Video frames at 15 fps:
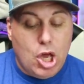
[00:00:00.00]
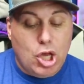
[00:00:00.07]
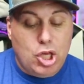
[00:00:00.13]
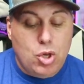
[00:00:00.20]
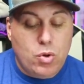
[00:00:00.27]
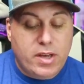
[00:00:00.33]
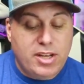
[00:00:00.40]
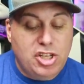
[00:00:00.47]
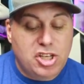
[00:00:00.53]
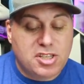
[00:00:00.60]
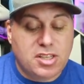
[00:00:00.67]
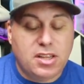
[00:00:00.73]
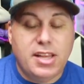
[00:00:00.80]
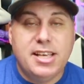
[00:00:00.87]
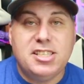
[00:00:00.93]
you can
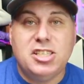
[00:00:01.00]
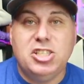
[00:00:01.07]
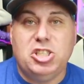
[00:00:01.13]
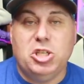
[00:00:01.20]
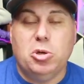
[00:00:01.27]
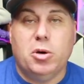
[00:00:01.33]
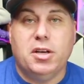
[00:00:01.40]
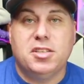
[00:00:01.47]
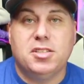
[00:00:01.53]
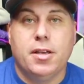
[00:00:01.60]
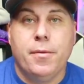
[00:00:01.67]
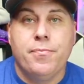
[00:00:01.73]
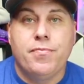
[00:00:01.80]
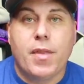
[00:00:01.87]
just listen to us